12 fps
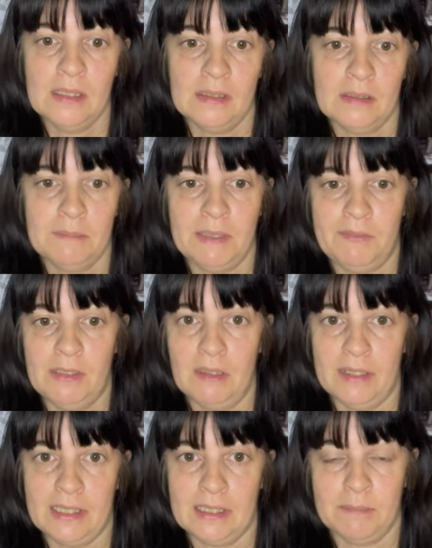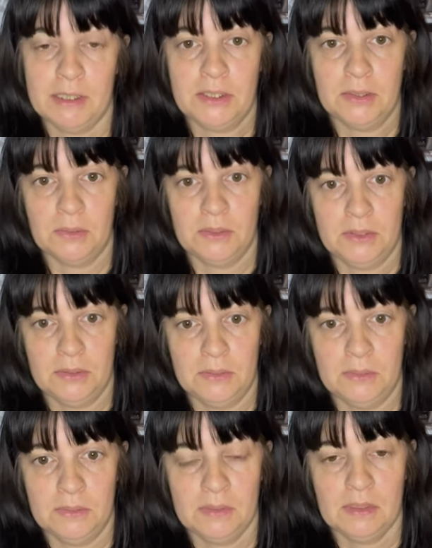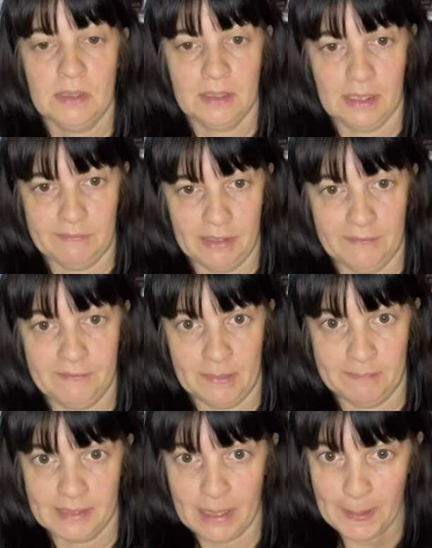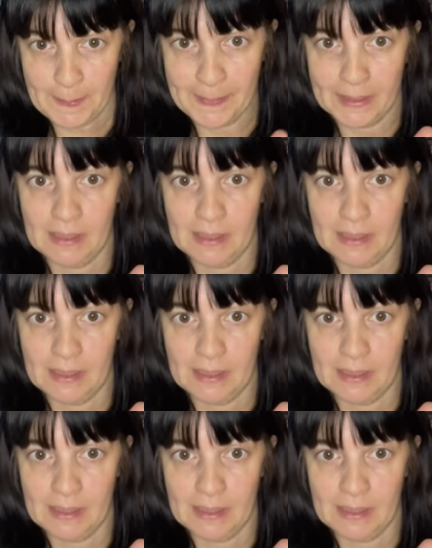If you like it, be sure to give it a thumbs up.